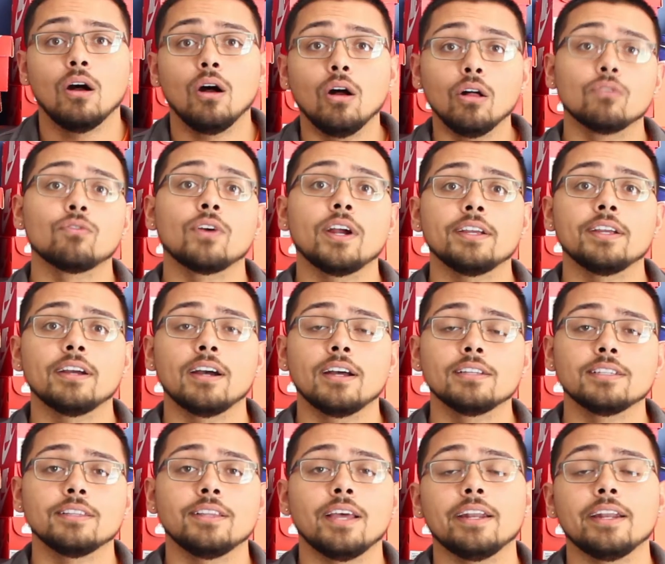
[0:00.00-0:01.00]
Alright
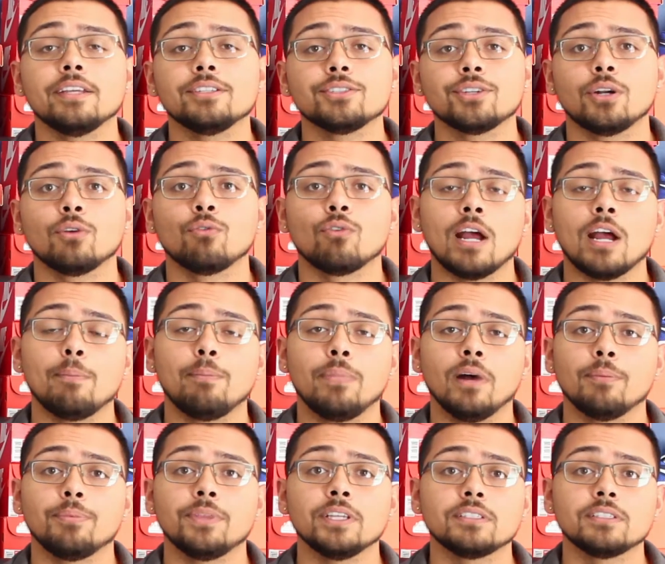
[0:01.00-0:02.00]
guys, and that is going to wrap
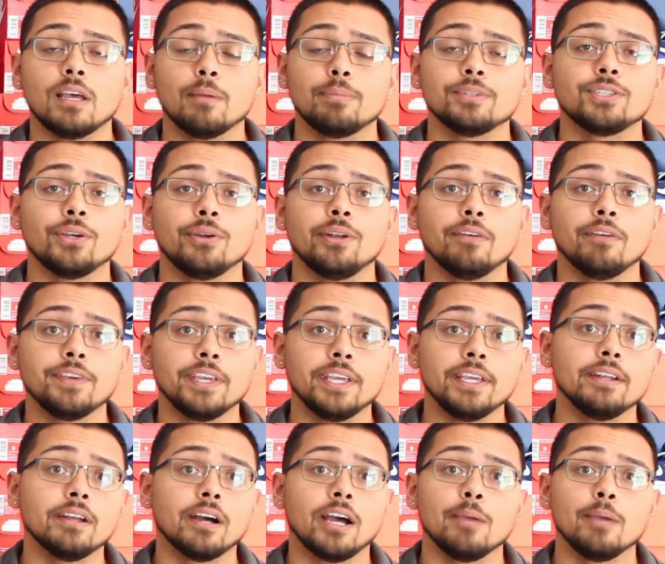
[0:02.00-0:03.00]
up this episode of
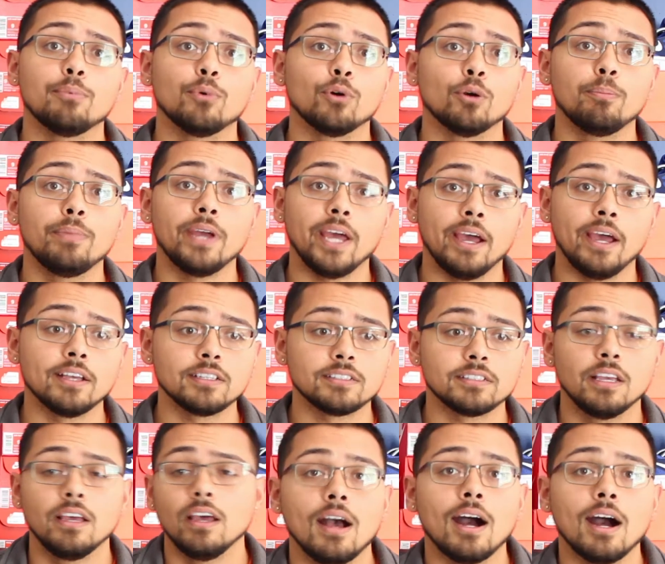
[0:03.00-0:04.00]
Heat, Hype, or Pass.